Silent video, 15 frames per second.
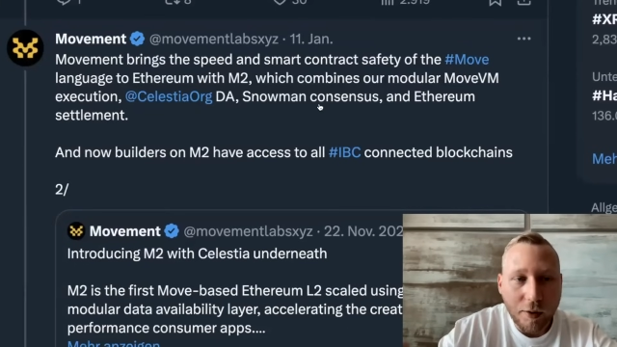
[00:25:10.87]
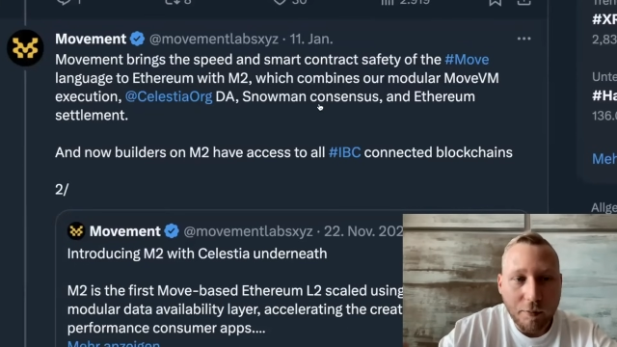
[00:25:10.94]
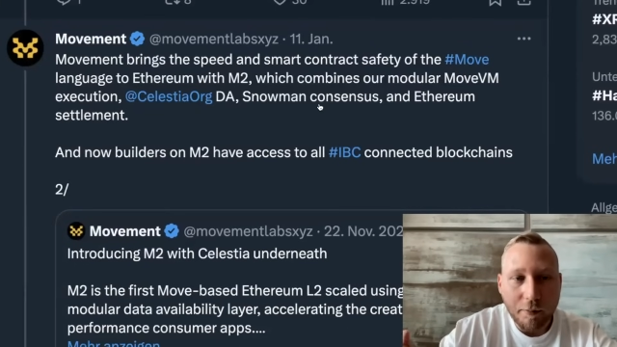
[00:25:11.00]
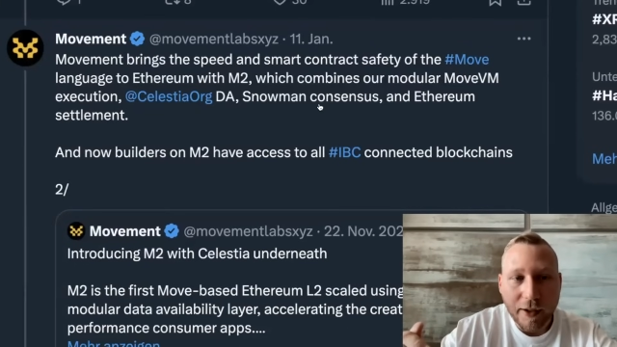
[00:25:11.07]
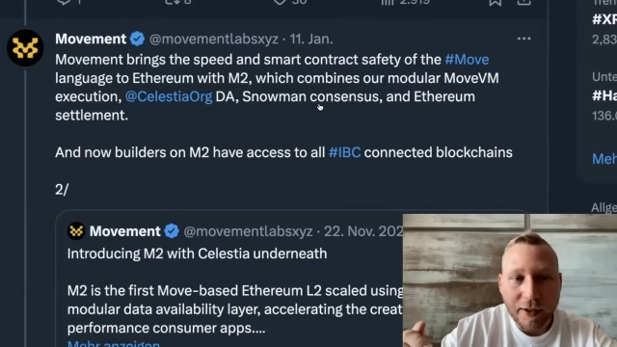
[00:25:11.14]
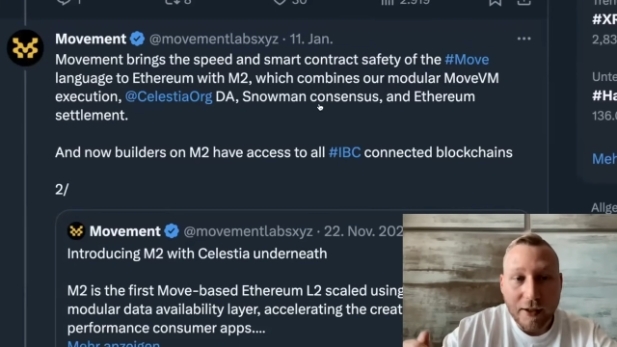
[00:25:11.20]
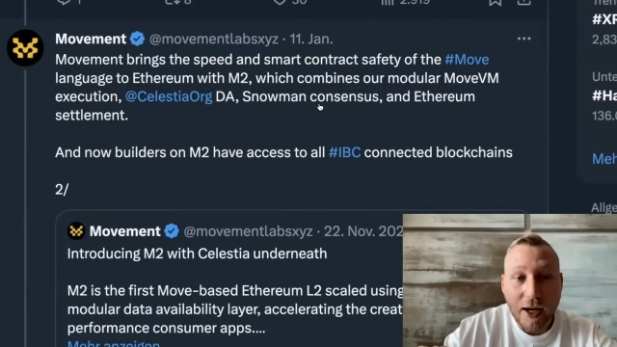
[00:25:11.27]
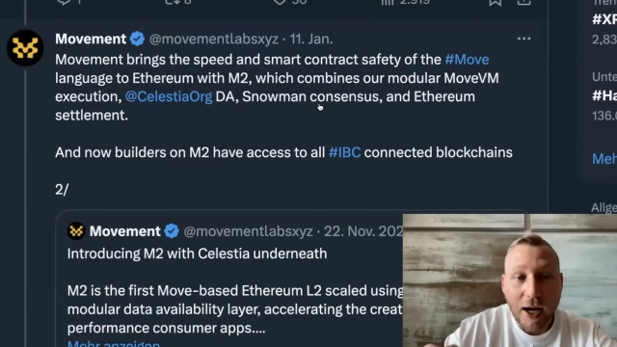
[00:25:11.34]
but
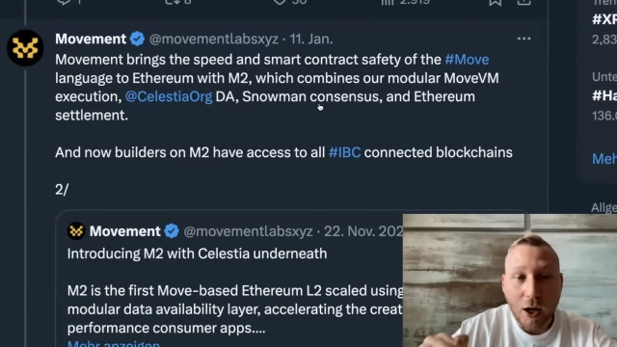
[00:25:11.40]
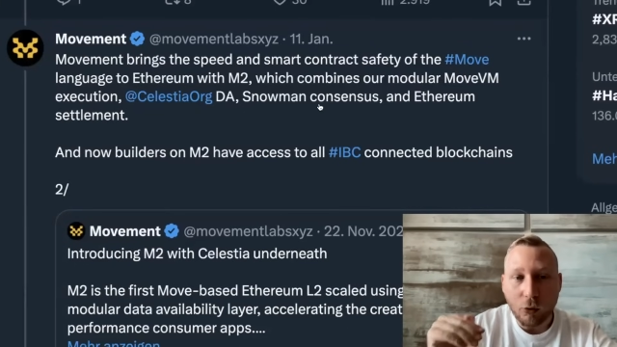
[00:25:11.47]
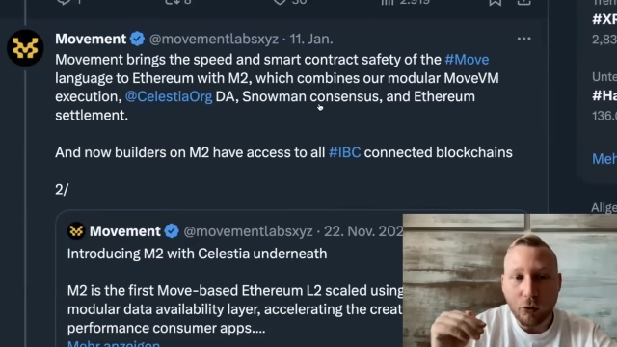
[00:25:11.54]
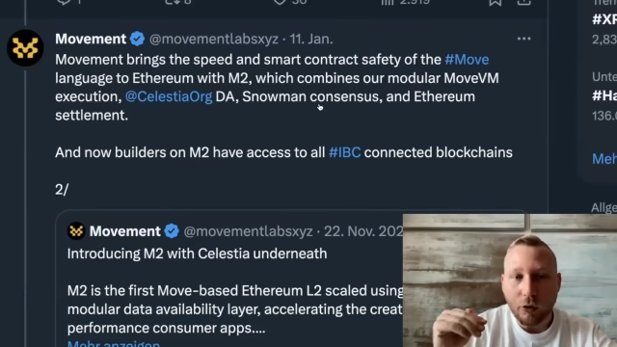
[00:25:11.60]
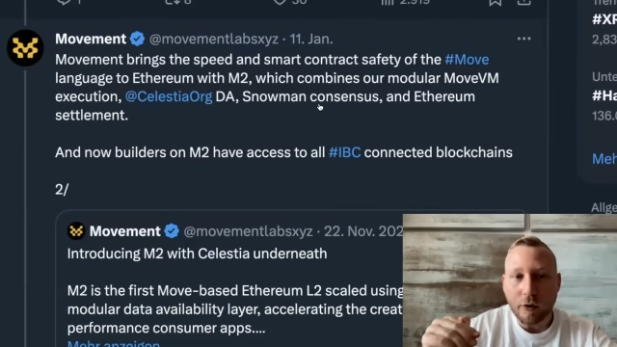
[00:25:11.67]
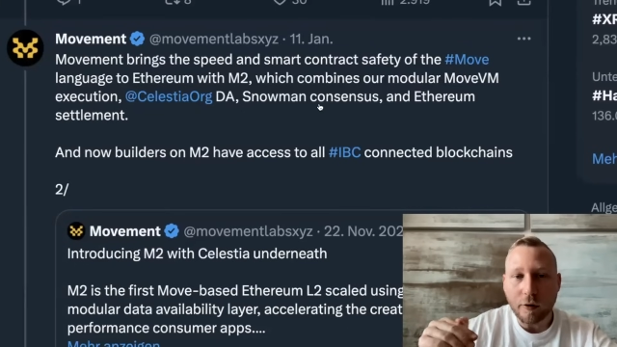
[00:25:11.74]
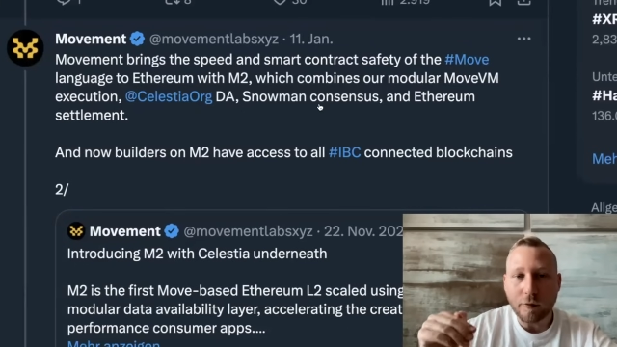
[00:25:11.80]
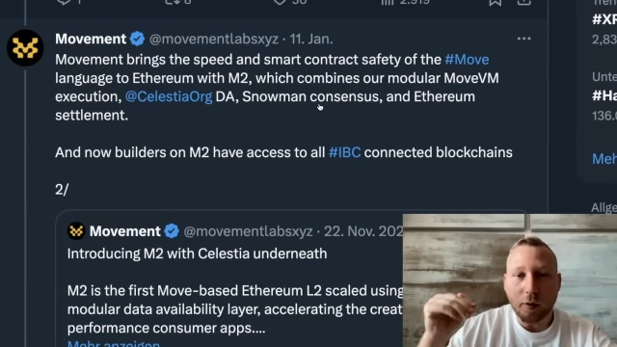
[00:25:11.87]
now
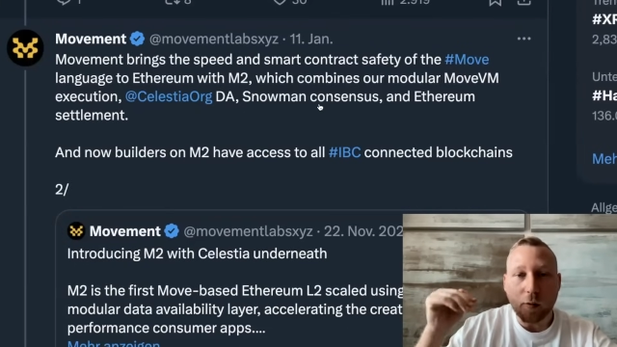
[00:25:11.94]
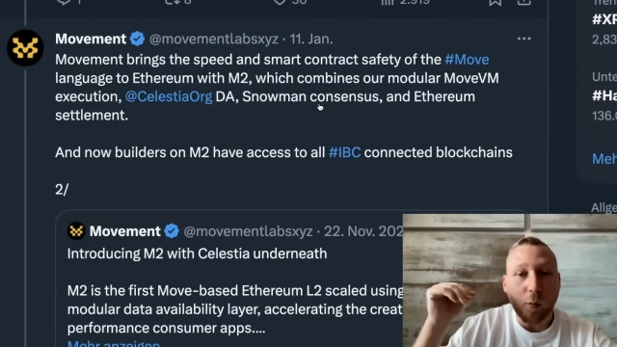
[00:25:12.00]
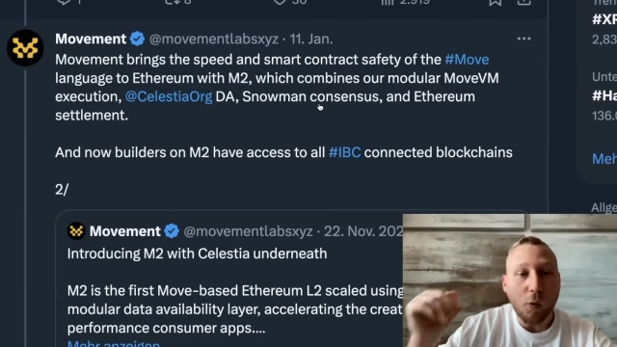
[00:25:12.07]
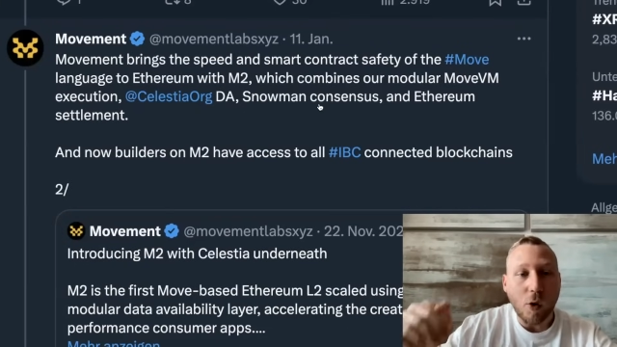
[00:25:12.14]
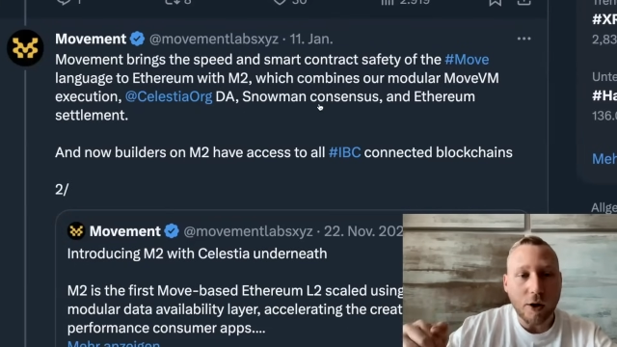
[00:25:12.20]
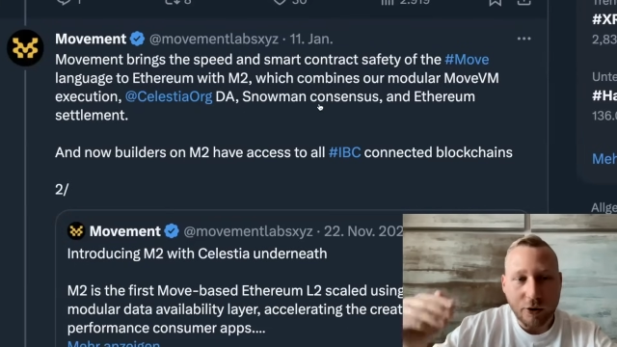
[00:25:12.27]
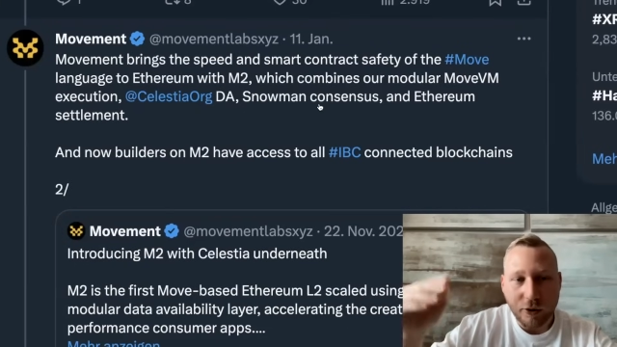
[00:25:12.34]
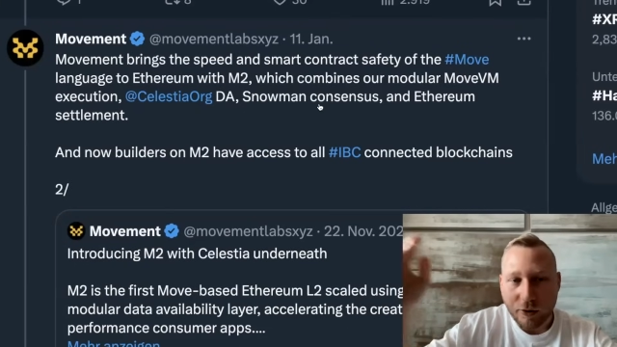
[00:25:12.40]
going from
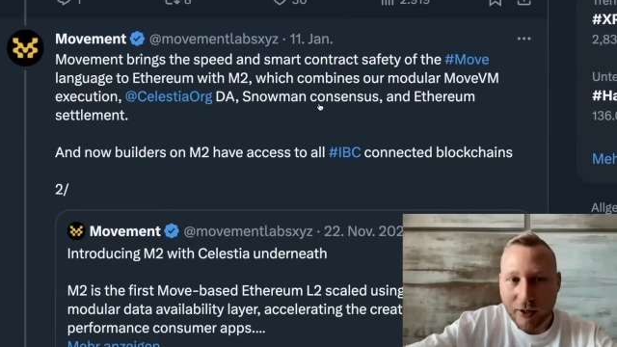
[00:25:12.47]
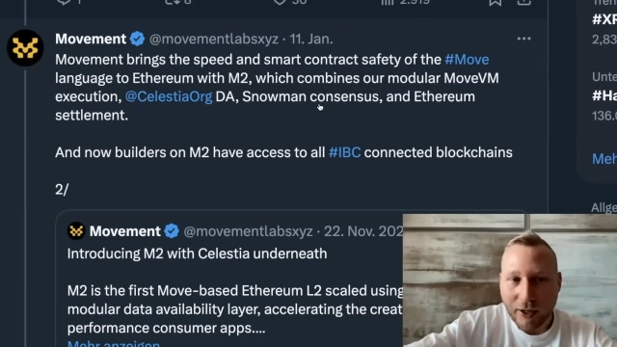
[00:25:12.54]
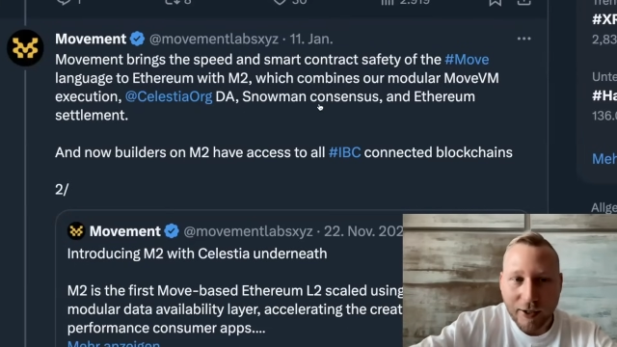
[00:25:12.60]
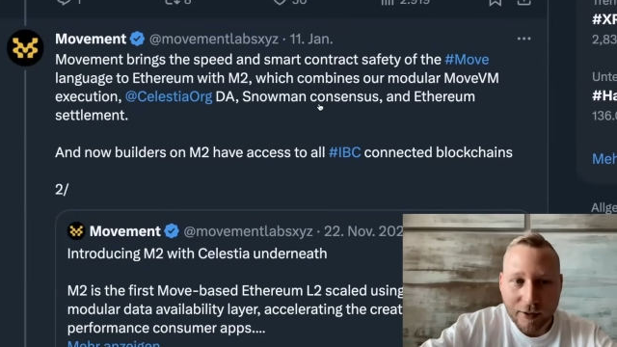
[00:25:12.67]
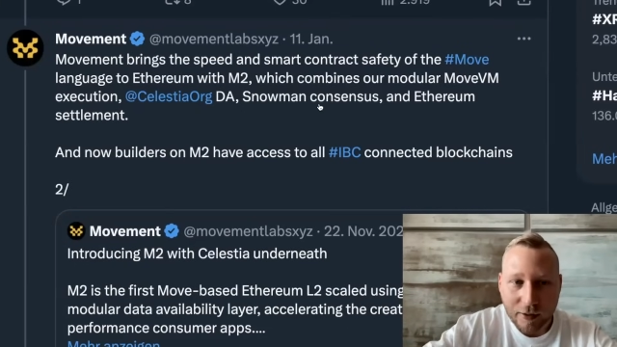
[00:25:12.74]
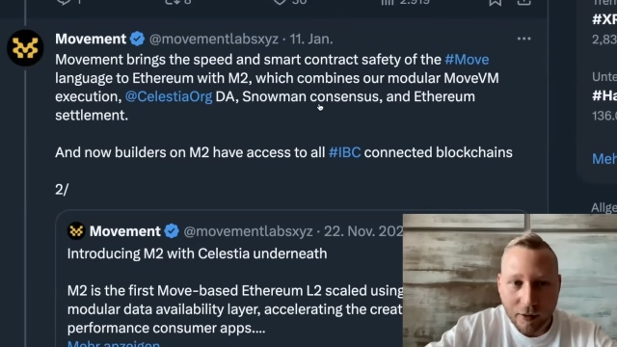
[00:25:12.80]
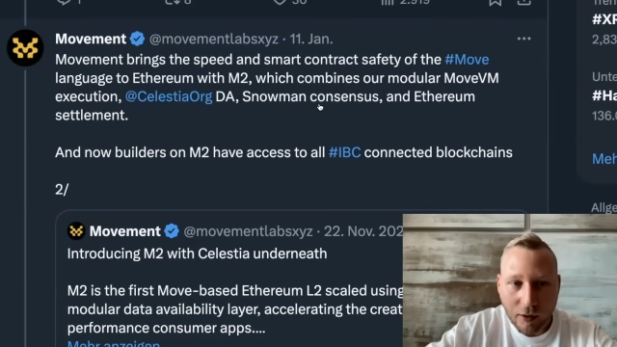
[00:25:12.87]
1 to 10.